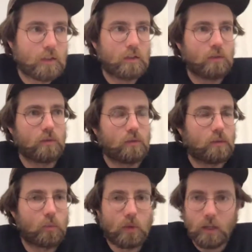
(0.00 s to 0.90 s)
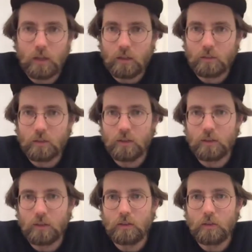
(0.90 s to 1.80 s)
to break, and
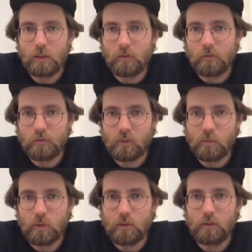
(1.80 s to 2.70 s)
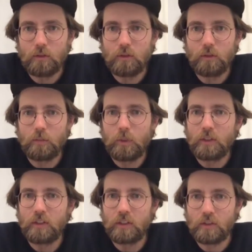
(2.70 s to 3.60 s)
then you have small
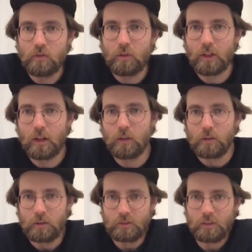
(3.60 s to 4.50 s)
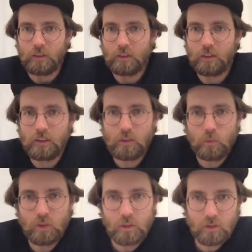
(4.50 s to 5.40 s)
pieces falling out, and this
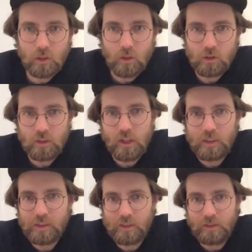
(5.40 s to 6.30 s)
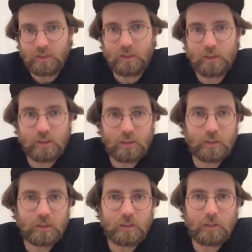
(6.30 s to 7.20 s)
will cause dust.
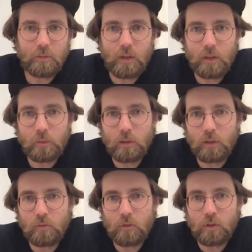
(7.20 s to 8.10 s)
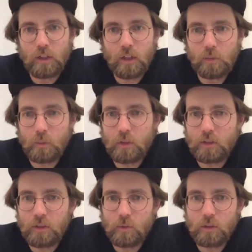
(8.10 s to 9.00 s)
And I'm looking for a
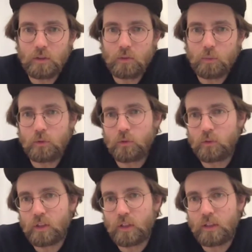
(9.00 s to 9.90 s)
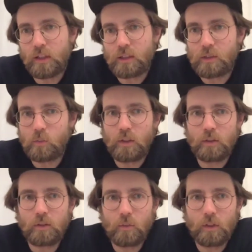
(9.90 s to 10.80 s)
cardboard that will not produce any dust
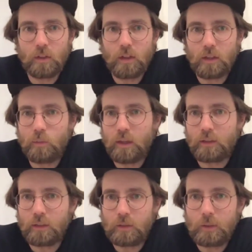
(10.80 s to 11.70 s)
when it gets bended.